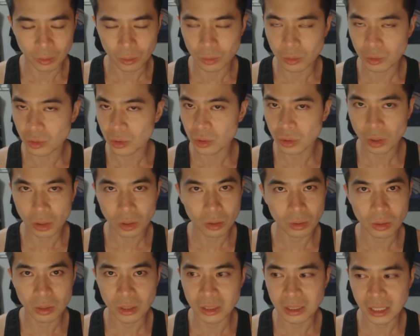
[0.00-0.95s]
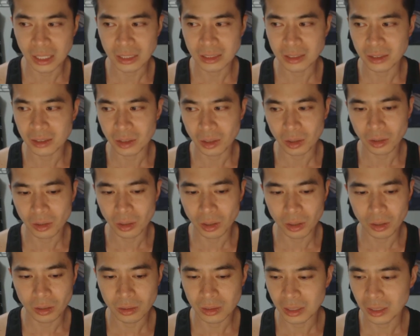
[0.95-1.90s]
and it was so intense and so
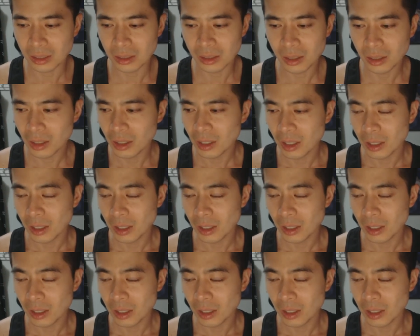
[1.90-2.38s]
close, and